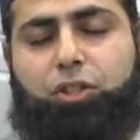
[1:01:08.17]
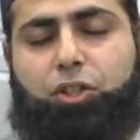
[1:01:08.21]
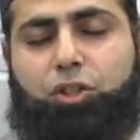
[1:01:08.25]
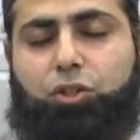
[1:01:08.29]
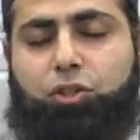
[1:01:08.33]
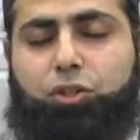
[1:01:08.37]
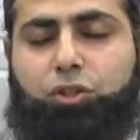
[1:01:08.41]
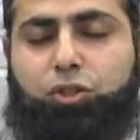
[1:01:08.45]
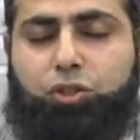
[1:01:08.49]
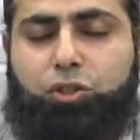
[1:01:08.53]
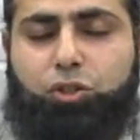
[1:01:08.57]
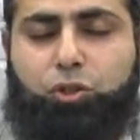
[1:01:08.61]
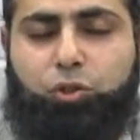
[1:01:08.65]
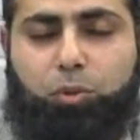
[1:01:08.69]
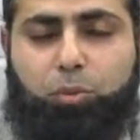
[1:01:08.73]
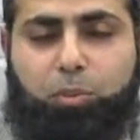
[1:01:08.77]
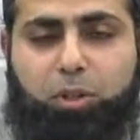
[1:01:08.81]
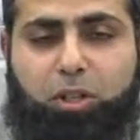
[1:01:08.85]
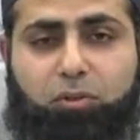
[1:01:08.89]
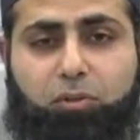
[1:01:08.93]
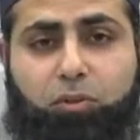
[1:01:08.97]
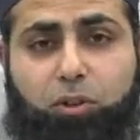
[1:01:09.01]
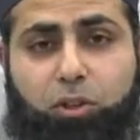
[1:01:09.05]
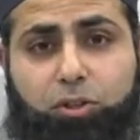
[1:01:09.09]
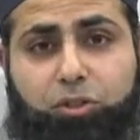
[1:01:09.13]
You could just do a
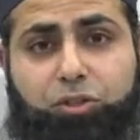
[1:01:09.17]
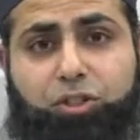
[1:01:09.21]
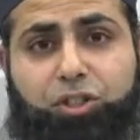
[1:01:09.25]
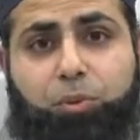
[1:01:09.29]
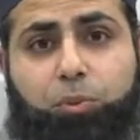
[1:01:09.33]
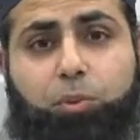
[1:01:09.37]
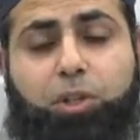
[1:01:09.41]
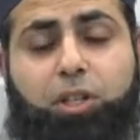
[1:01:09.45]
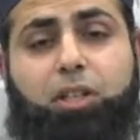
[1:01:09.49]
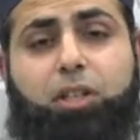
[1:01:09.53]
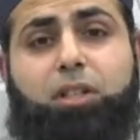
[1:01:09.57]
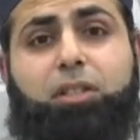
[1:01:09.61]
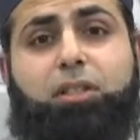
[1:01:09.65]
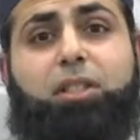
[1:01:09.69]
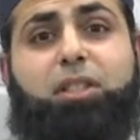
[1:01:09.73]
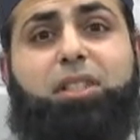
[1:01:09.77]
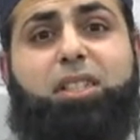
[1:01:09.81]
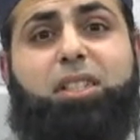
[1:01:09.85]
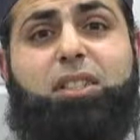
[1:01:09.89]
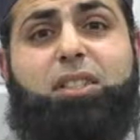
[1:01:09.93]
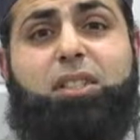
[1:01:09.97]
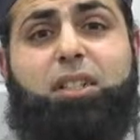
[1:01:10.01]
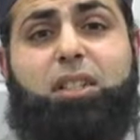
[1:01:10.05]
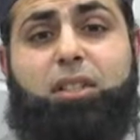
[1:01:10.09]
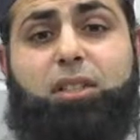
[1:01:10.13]
bit of voluntary work, and
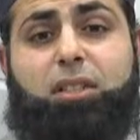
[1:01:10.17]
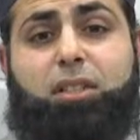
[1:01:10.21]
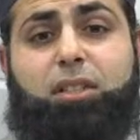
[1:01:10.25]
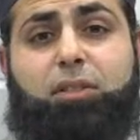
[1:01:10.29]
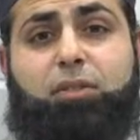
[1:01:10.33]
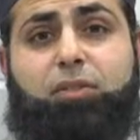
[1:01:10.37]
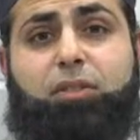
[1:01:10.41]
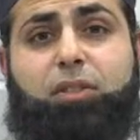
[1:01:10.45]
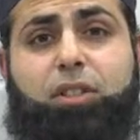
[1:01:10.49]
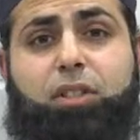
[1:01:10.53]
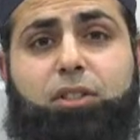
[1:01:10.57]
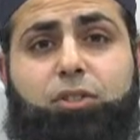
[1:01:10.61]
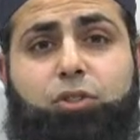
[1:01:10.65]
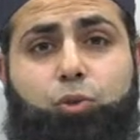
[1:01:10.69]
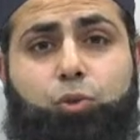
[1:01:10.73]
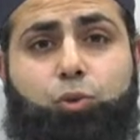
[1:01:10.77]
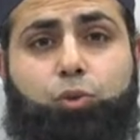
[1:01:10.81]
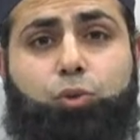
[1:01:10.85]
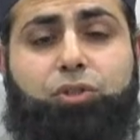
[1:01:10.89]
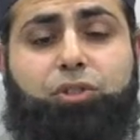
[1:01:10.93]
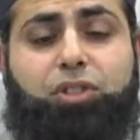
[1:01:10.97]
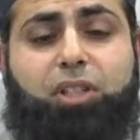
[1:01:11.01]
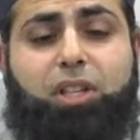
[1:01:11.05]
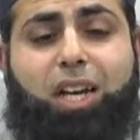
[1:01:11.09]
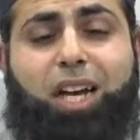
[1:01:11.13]
the
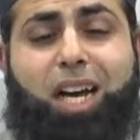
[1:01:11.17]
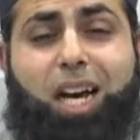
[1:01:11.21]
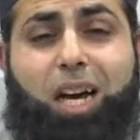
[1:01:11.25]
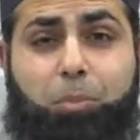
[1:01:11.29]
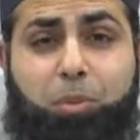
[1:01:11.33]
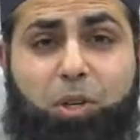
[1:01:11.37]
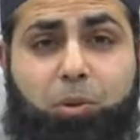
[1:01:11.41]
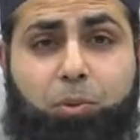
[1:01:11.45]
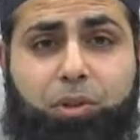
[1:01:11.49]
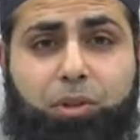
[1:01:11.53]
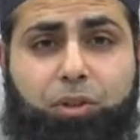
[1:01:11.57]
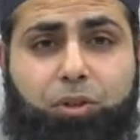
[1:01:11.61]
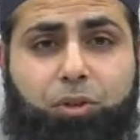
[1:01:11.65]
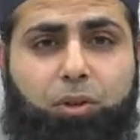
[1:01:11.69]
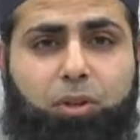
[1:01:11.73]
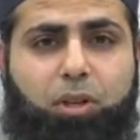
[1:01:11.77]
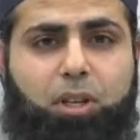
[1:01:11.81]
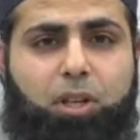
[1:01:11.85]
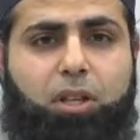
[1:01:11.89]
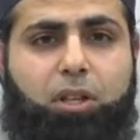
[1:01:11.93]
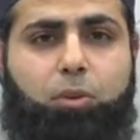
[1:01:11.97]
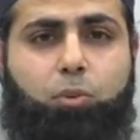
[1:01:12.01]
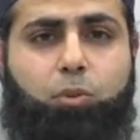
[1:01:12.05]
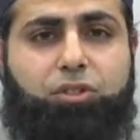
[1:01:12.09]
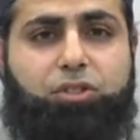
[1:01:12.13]
school's happy with you,
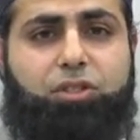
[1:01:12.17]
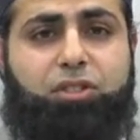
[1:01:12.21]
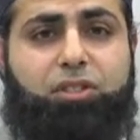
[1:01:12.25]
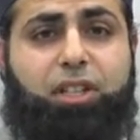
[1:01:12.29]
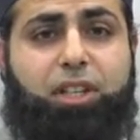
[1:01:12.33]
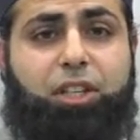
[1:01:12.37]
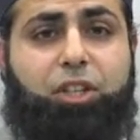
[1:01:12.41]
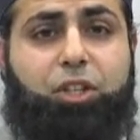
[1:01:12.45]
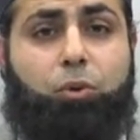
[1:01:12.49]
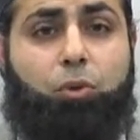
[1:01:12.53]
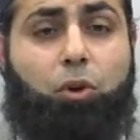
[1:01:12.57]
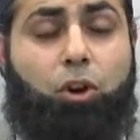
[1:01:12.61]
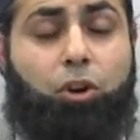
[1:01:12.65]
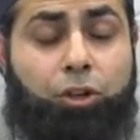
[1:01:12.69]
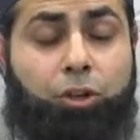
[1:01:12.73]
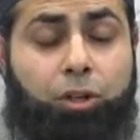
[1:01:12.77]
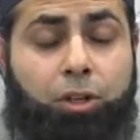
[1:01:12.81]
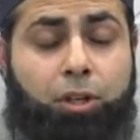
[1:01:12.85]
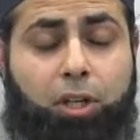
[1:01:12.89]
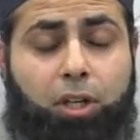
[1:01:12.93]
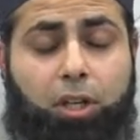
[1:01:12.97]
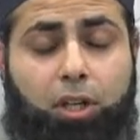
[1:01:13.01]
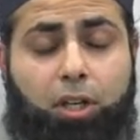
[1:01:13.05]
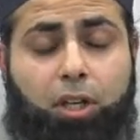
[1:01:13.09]
they want to take you on.